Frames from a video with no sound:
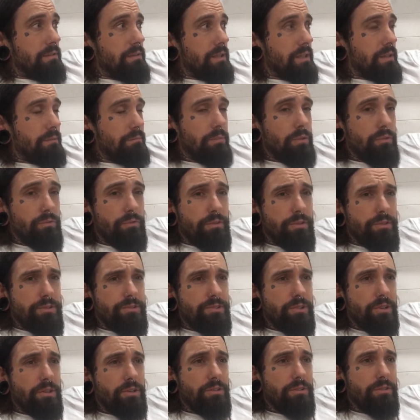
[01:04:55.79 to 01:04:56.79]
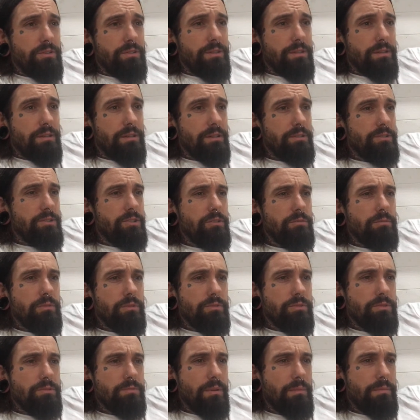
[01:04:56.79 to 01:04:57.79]
a month or so, 2
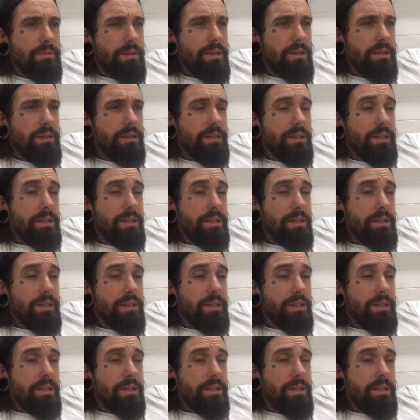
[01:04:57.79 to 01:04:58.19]
months maybe.